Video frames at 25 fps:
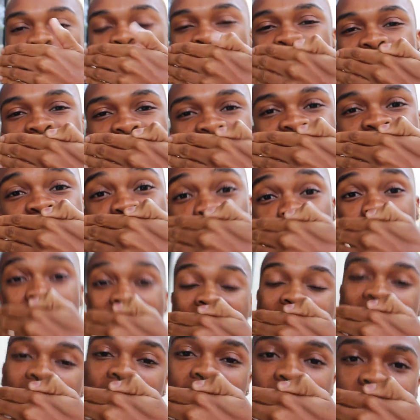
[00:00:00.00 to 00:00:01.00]
Okay, so
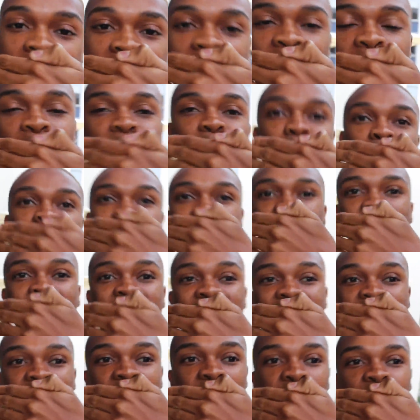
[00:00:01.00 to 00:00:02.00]
I am
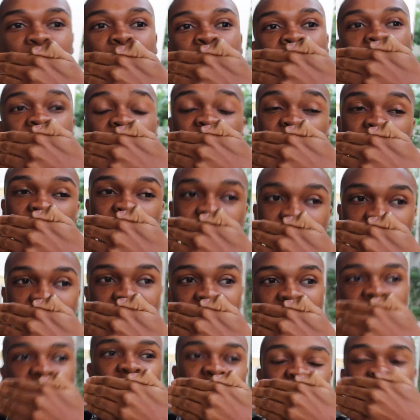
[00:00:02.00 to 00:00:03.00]
done at the
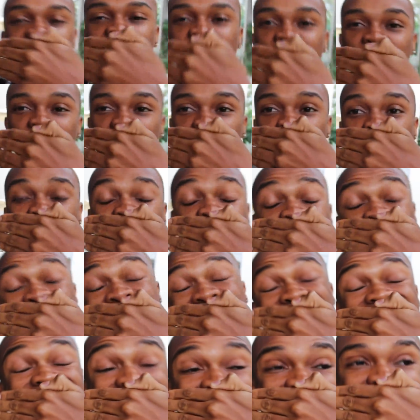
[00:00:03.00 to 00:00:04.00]
dentist. You know,
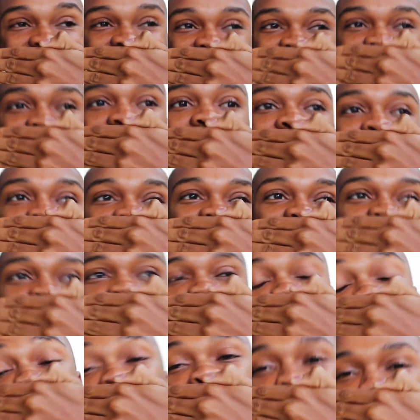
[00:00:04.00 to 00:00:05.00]
everything is,
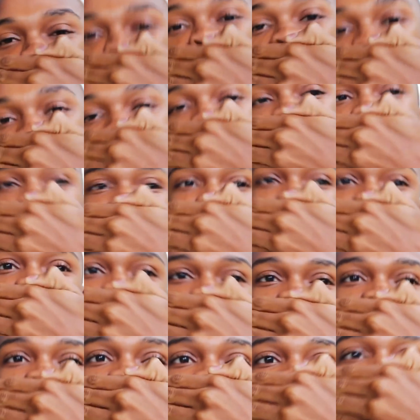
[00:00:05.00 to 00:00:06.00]
it went well,
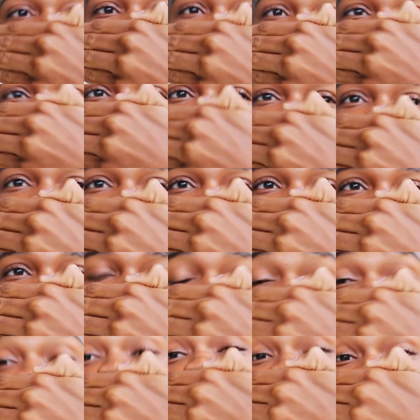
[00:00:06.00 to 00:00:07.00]
and
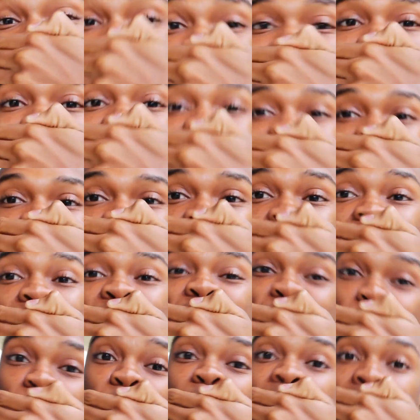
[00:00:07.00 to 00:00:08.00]
yo, these things feel
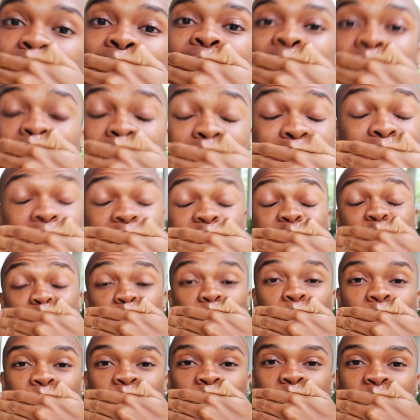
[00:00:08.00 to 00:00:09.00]
so weird, guys. Like,
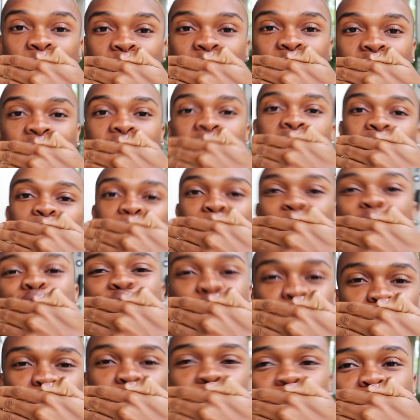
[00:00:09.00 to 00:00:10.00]
yo, I'm not
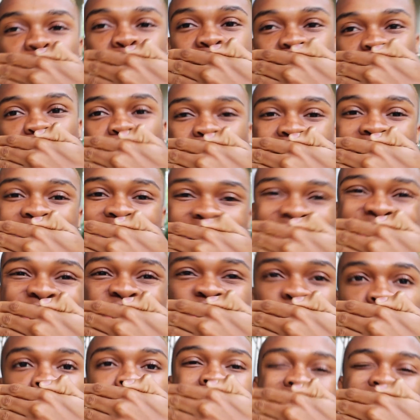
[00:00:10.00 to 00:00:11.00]
showing you because I want that
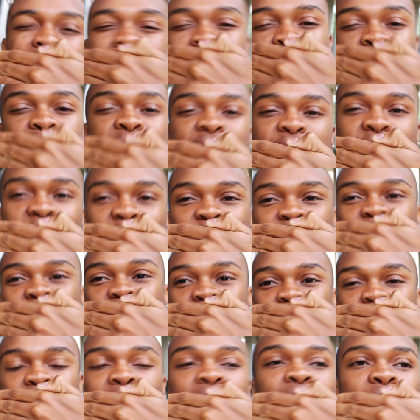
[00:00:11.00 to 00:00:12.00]
dramatic effect, you
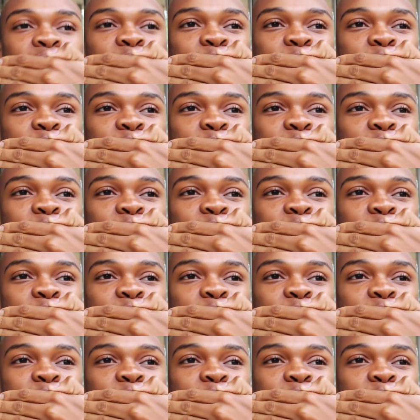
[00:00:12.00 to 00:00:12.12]
know.